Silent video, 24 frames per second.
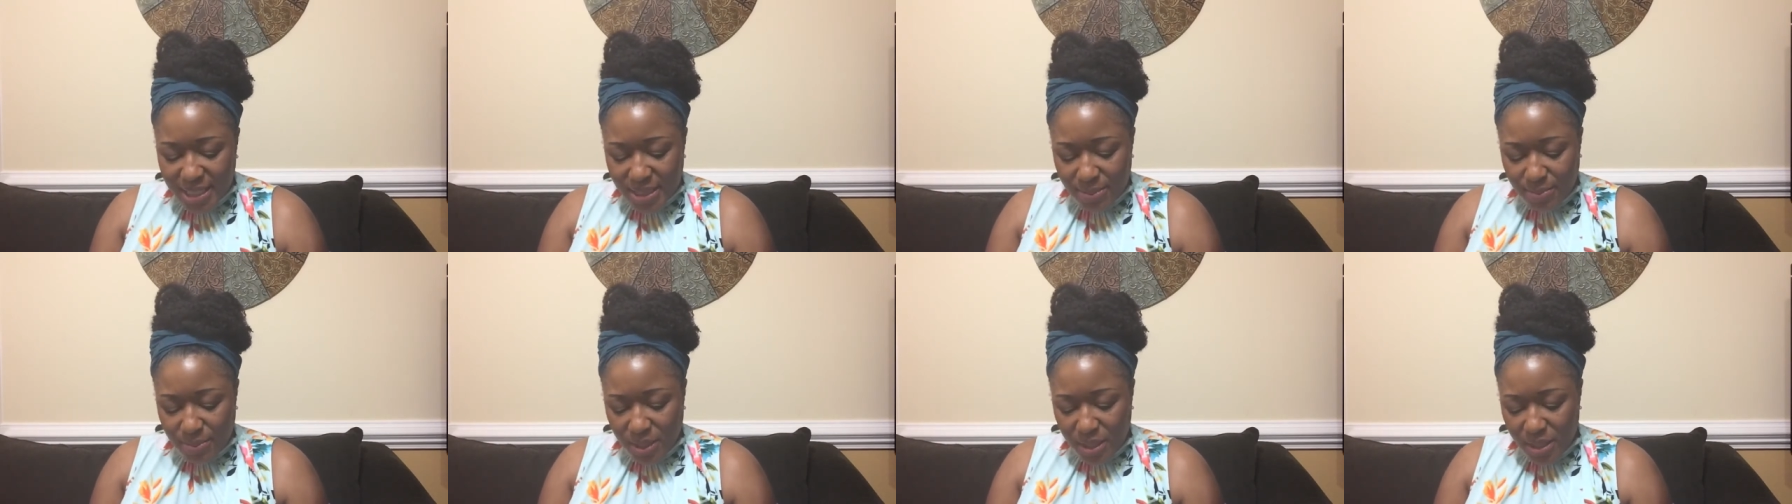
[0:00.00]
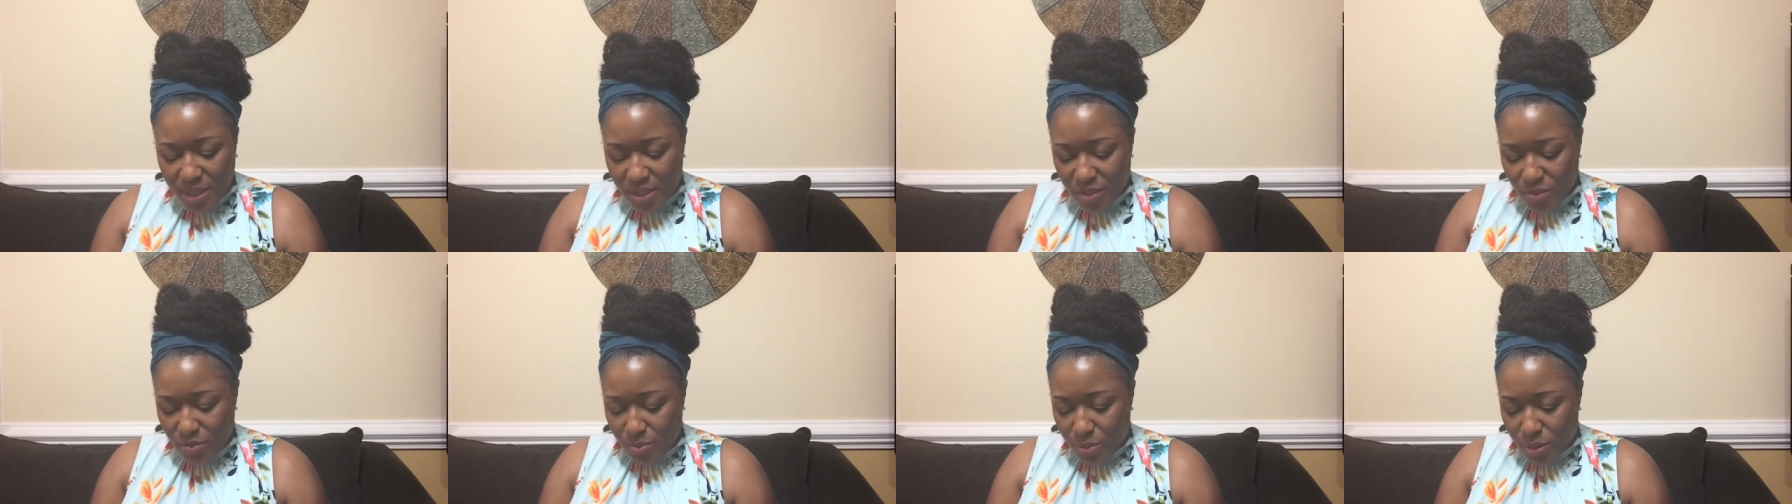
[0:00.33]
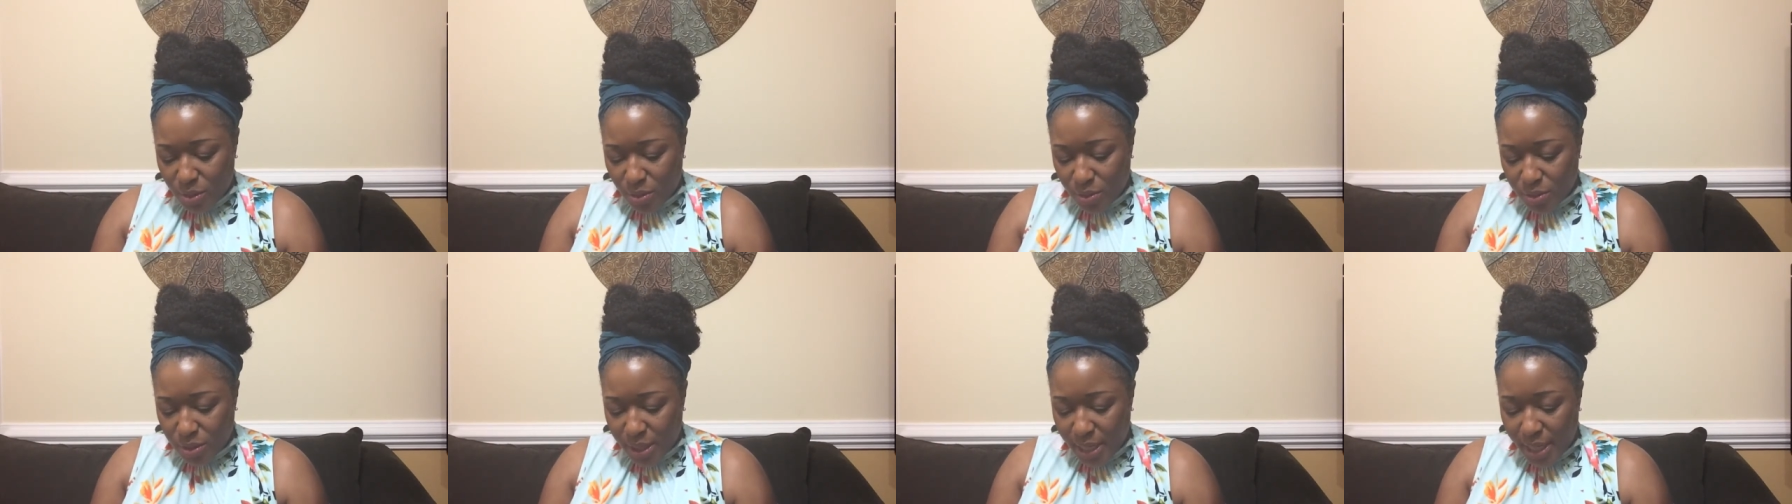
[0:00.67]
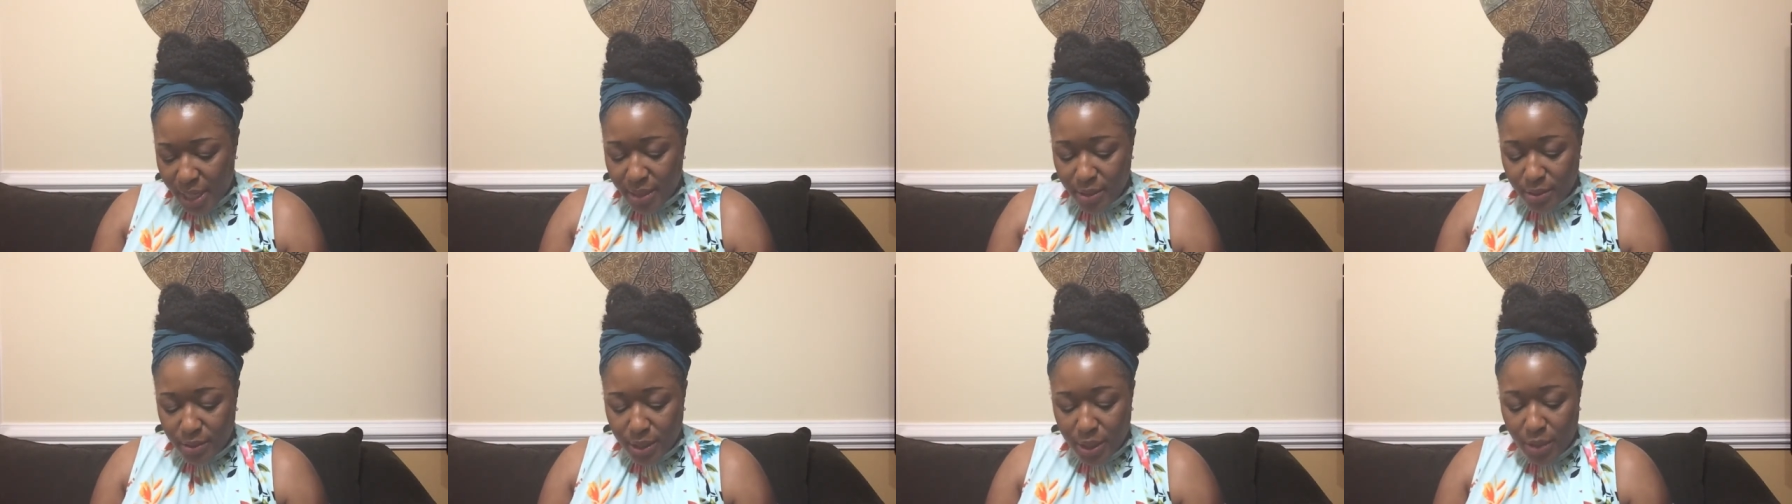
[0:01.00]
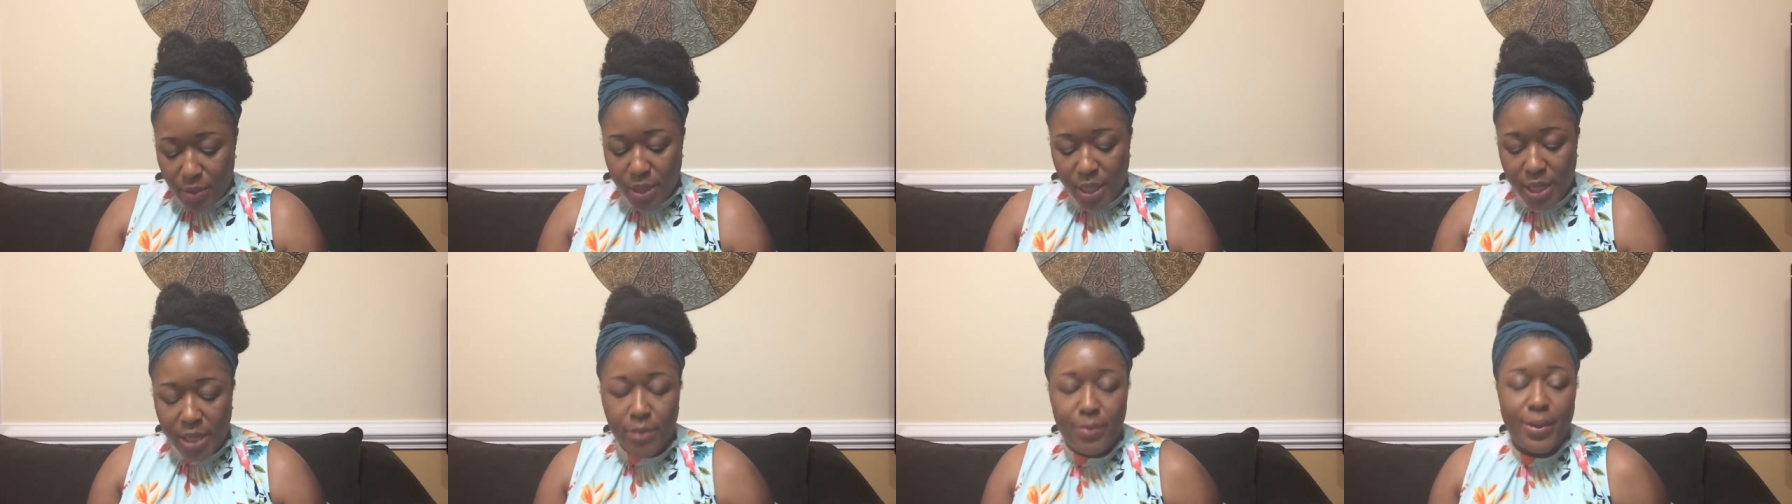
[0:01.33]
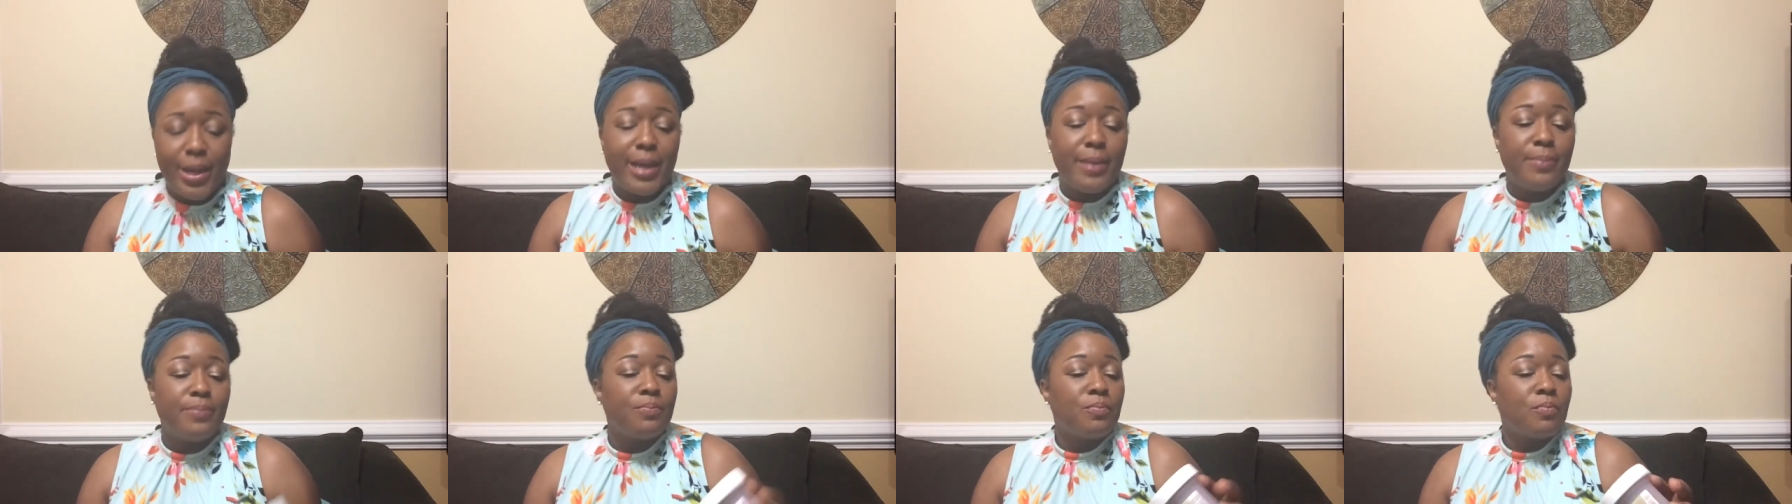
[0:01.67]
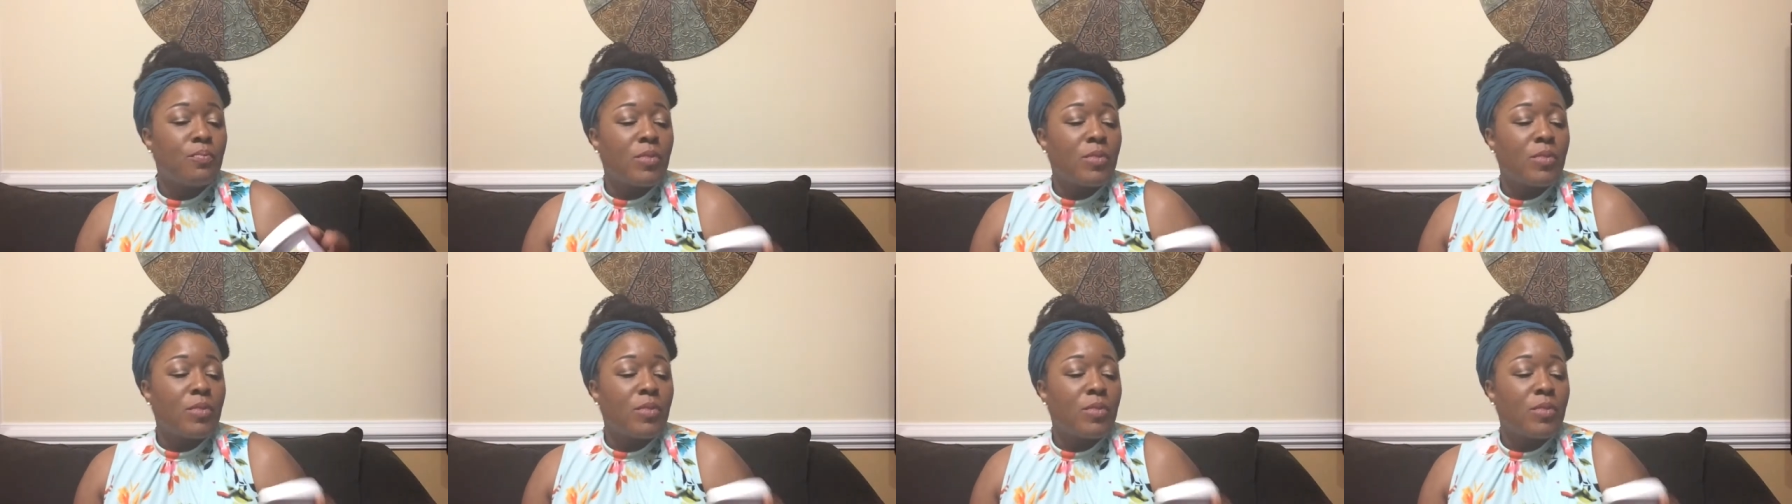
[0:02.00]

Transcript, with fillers: something else from Ulta. I don't know. Anyway,